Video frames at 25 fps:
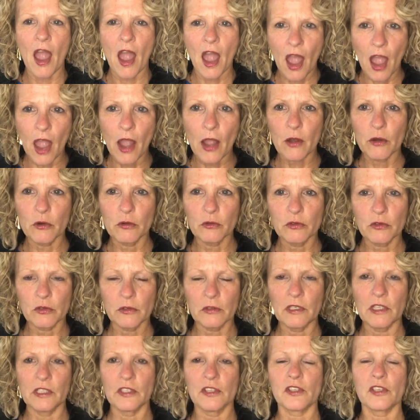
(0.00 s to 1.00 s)
How to
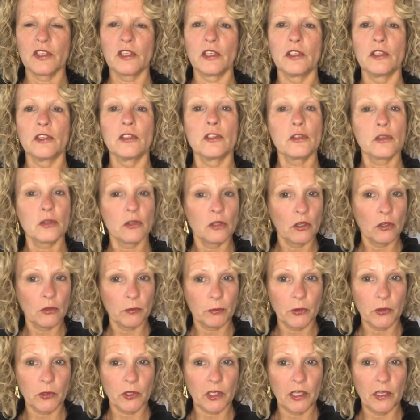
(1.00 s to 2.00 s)
listen to your
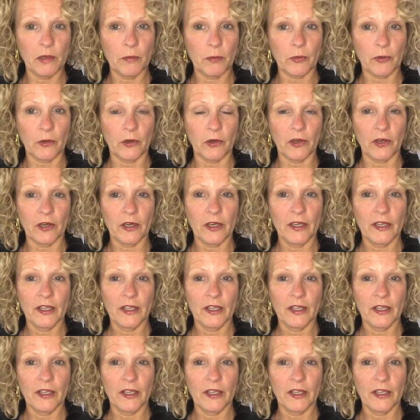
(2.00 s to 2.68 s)
bookkeeper.